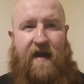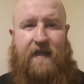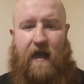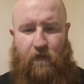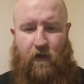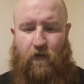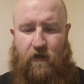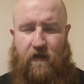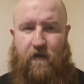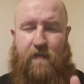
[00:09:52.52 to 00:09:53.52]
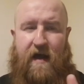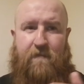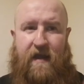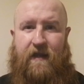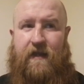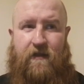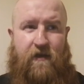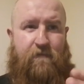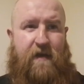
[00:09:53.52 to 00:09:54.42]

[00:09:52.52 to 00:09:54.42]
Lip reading: By downloading them, by making them,